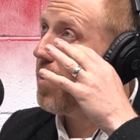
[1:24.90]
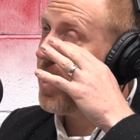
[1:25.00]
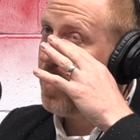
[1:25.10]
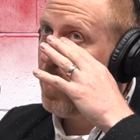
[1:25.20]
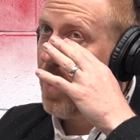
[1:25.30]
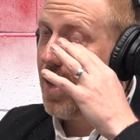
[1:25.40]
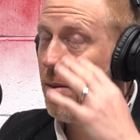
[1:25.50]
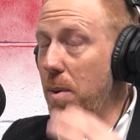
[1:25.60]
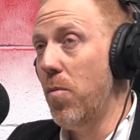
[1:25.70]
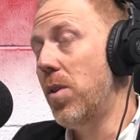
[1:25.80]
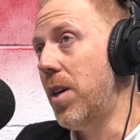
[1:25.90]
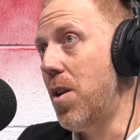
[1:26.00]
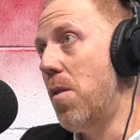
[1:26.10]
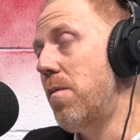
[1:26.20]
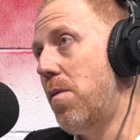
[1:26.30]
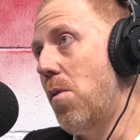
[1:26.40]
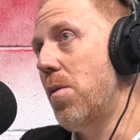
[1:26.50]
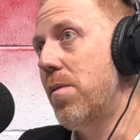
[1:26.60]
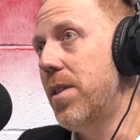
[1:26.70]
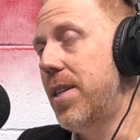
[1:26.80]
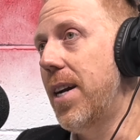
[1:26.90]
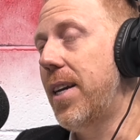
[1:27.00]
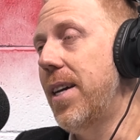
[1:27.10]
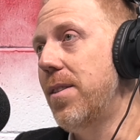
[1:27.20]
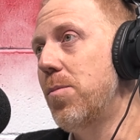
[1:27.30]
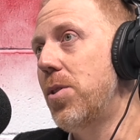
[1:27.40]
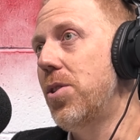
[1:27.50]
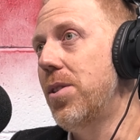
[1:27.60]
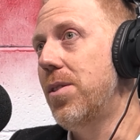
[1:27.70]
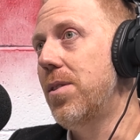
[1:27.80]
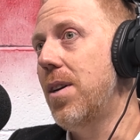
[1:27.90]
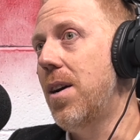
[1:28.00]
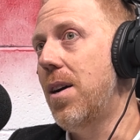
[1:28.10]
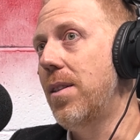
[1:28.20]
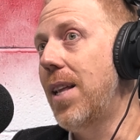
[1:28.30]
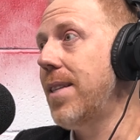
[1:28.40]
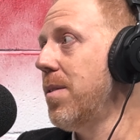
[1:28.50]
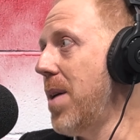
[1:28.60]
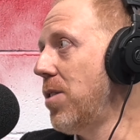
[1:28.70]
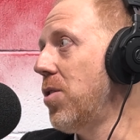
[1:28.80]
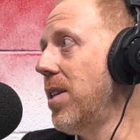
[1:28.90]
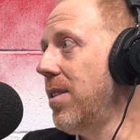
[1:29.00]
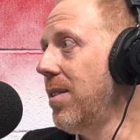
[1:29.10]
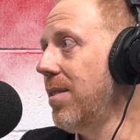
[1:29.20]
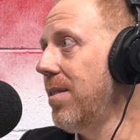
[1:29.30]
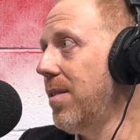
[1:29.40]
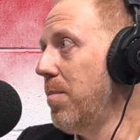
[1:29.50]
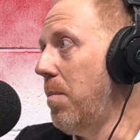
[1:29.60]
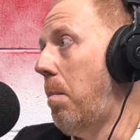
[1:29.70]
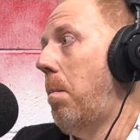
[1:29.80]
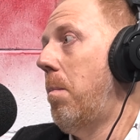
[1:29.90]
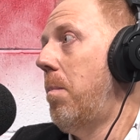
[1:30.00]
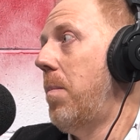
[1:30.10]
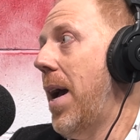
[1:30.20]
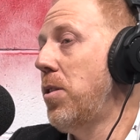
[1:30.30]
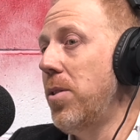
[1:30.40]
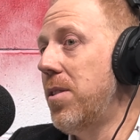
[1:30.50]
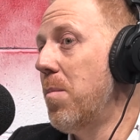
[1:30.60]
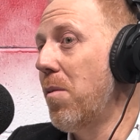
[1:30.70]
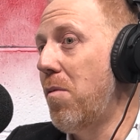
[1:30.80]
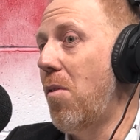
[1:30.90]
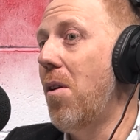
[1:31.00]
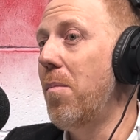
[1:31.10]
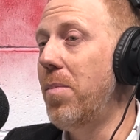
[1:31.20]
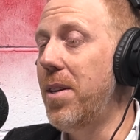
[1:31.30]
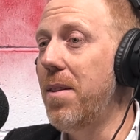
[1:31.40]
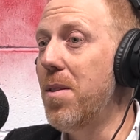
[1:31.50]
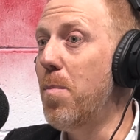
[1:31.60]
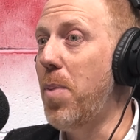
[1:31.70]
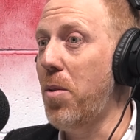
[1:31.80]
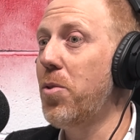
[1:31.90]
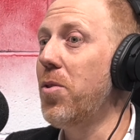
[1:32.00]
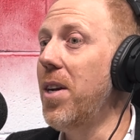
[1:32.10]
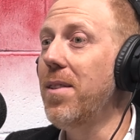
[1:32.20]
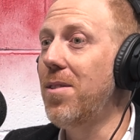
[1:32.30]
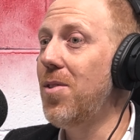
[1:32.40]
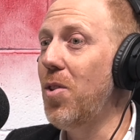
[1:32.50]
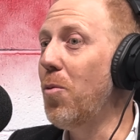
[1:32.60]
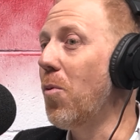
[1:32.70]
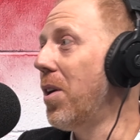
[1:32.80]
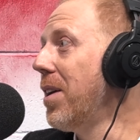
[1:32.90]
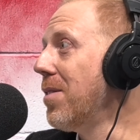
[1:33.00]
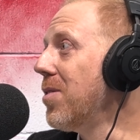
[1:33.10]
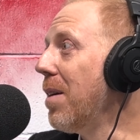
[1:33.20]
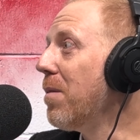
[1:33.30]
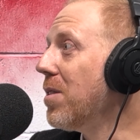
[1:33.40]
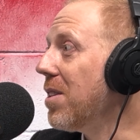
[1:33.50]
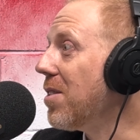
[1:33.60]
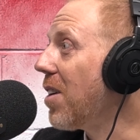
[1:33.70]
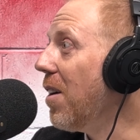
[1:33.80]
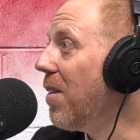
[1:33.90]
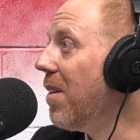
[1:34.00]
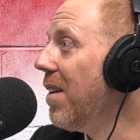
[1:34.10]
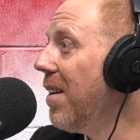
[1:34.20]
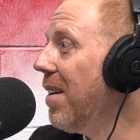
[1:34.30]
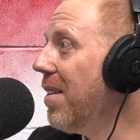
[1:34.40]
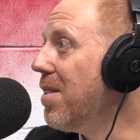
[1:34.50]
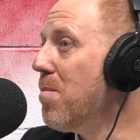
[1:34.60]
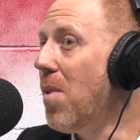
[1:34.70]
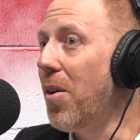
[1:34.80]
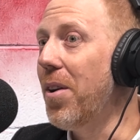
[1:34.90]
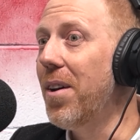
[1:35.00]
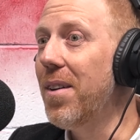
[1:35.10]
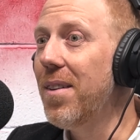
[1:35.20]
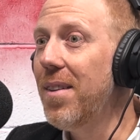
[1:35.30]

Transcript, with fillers: has, has been really known for over the decades, which is uh, lots of mass transit. Actually, Sundberg-Ferar did the BART train that's still running in San Francisco, the MARTA.